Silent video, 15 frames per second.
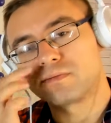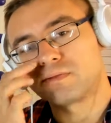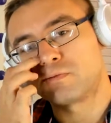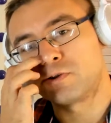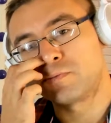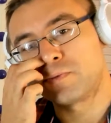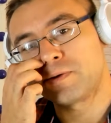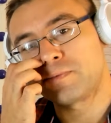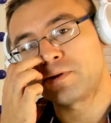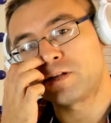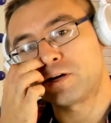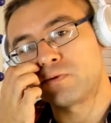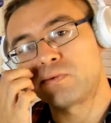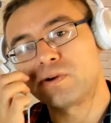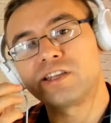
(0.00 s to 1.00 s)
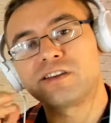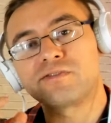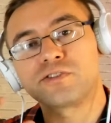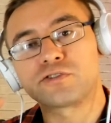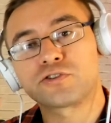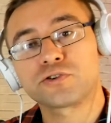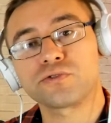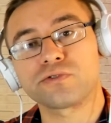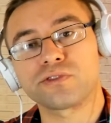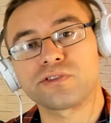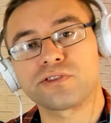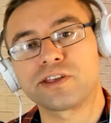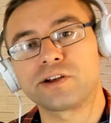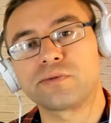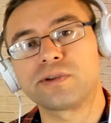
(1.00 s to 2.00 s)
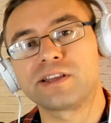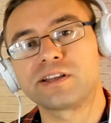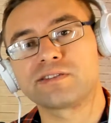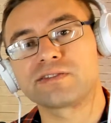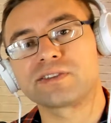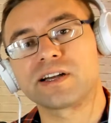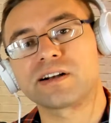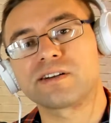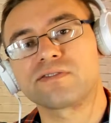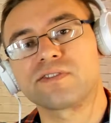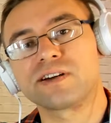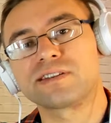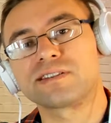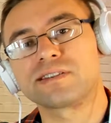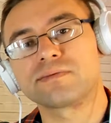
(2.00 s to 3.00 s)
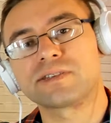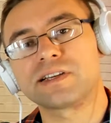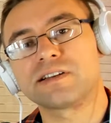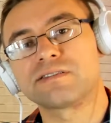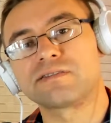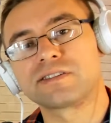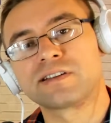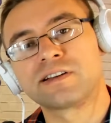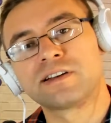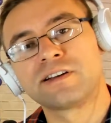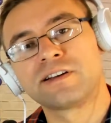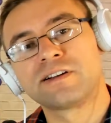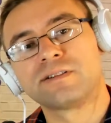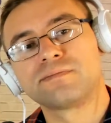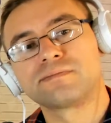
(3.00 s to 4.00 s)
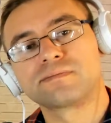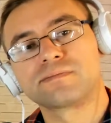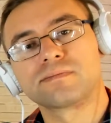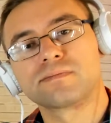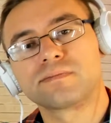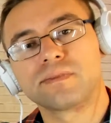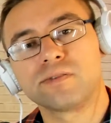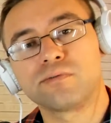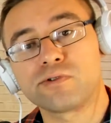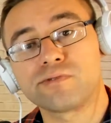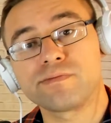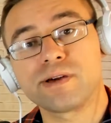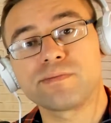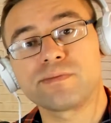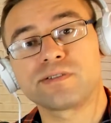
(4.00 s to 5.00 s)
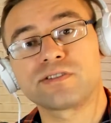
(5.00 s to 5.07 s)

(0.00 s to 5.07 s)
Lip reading: When people are willing for truth, they're willing to sacrifice themselves. And we remember